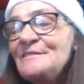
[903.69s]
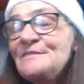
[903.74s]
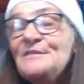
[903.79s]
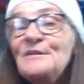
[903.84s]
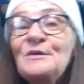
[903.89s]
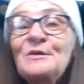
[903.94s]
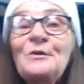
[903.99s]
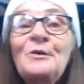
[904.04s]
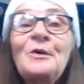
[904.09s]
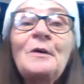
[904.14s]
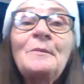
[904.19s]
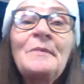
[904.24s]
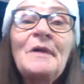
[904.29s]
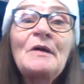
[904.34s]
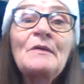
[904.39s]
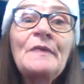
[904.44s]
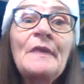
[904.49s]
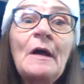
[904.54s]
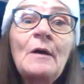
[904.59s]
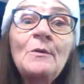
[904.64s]
So
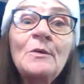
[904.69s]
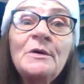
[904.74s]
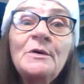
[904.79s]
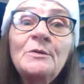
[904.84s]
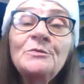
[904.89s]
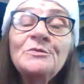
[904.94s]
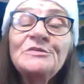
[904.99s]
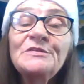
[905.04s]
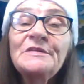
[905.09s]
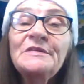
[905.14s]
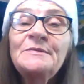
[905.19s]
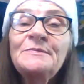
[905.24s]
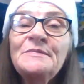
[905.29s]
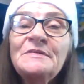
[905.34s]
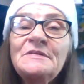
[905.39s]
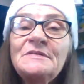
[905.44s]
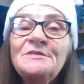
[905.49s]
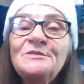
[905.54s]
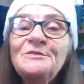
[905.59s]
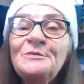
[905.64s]
Grandma thought we were
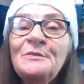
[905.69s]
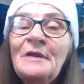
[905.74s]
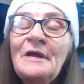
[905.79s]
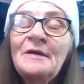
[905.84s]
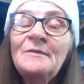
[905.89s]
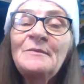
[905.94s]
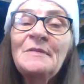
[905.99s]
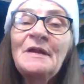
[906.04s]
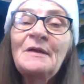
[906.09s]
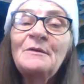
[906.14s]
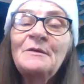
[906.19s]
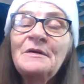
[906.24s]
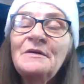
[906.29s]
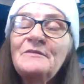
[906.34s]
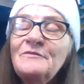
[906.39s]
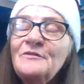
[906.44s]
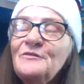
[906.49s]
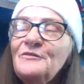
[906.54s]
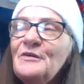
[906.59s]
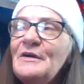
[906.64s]
sleeping too late, but I'll
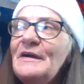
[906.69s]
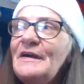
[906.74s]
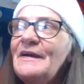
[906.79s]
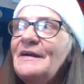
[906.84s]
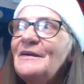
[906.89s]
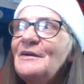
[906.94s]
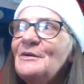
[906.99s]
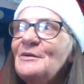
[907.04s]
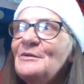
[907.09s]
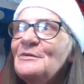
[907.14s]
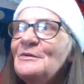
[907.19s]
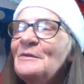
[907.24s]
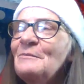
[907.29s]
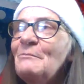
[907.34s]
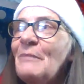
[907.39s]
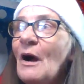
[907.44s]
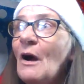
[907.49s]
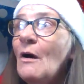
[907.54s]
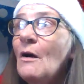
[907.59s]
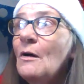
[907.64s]
never forget.
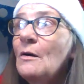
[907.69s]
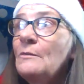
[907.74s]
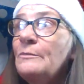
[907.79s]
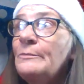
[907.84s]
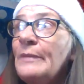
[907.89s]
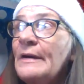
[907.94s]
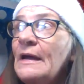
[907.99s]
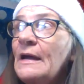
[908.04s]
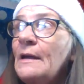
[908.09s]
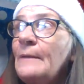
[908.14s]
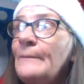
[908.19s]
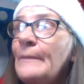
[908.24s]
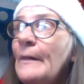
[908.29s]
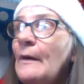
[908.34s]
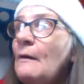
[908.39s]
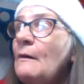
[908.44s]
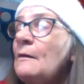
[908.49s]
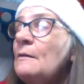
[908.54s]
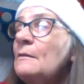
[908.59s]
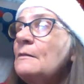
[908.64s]
Barn
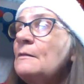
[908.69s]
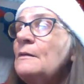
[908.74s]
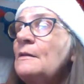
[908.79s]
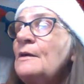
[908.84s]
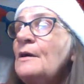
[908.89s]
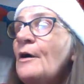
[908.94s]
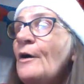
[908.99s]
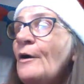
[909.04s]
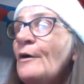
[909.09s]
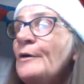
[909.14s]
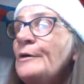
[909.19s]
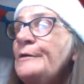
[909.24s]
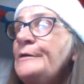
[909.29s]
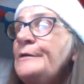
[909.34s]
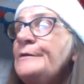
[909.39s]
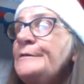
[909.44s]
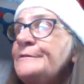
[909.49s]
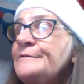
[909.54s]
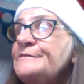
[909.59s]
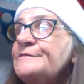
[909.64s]
people, are
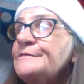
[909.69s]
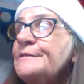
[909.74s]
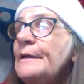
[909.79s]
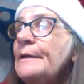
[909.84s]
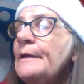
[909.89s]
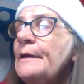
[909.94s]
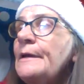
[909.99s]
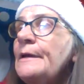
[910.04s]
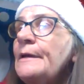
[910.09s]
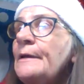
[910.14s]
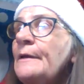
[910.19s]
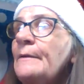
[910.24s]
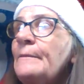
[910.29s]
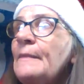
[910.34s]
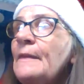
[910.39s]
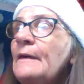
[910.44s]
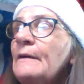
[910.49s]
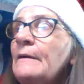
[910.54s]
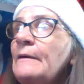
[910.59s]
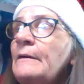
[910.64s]
you dead up
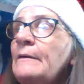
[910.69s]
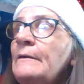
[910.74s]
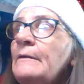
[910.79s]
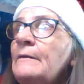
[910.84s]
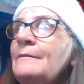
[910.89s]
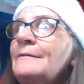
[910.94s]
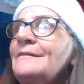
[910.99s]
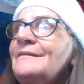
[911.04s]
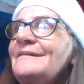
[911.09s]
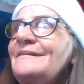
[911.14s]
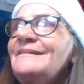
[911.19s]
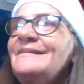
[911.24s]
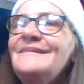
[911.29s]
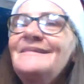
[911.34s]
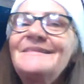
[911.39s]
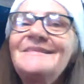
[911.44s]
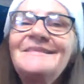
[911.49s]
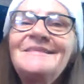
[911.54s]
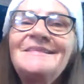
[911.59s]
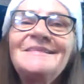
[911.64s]
there?
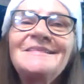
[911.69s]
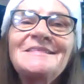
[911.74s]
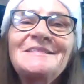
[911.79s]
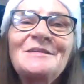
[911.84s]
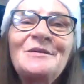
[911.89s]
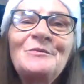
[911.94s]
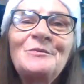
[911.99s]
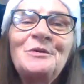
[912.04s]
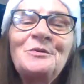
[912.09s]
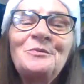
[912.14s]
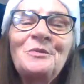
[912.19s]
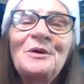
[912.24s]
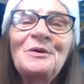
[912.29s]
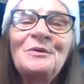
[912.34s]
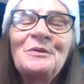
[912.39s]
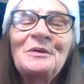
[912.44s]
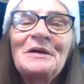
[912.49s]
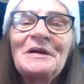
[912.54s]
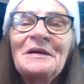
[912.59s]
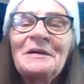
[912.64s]
So we
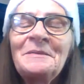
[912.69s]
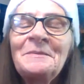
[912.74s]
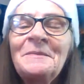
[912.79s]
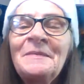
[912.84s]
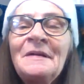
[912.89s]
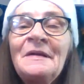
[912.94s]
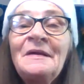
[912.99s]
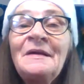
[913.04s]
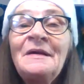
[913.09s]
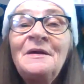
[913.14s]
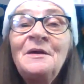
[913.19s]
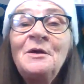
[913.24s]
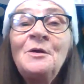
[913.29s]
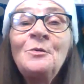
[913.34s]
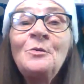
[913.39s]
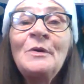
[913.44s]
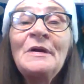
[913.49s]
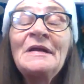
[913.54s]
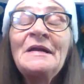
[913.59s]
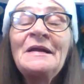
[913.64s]
woke up
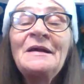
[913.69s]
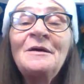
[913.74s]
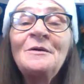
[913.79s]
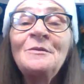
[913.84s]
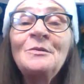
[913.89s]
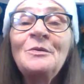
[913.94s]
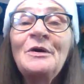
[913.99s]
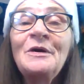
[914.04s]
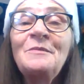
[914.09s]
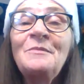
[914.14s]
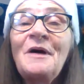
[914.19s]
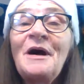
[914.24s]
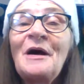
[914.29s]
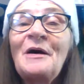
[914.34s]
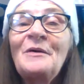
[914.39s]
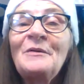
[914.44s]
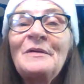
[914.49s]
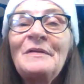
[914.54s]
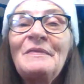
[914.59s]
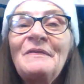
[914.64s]
and went help
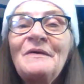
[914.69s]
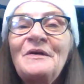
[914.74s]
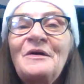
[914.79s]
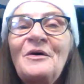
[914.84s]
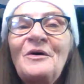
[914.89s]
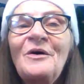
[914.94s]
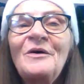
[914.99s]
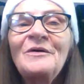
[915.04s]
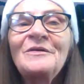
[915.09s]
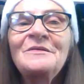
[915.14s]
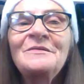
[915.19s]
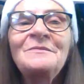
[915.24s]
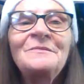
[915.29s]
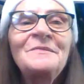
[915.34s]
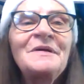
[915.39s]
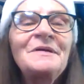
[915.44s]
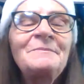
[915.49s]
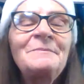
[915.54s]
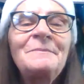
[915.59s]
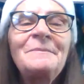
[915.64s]
Grandma in the garden.
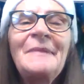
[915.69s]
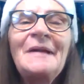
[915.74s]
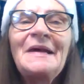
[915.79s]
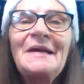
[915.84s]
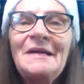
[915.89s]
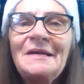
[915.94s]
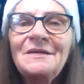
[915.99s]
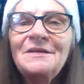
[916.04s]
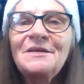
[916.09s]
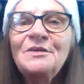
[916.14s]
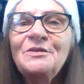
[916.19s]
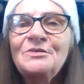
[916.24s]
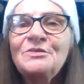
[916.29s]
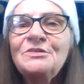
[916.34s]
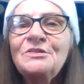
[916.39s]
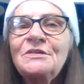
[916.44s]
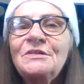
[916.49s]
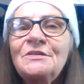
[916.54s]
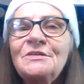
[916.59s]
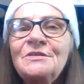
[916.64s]
But man, could
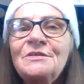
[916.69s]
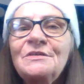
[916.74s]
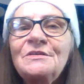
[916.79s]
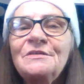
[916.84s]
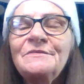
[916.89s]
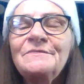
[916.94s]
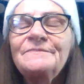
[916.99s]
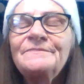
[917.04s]
she cook!